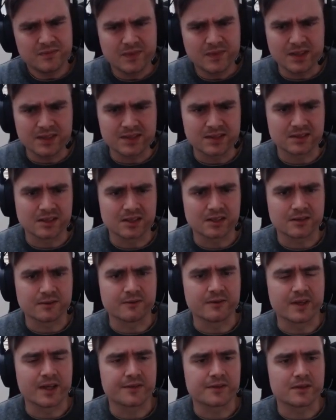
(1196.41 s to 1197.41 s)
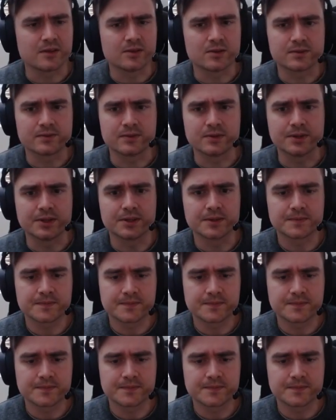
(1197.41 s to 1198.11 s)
is not that useful here.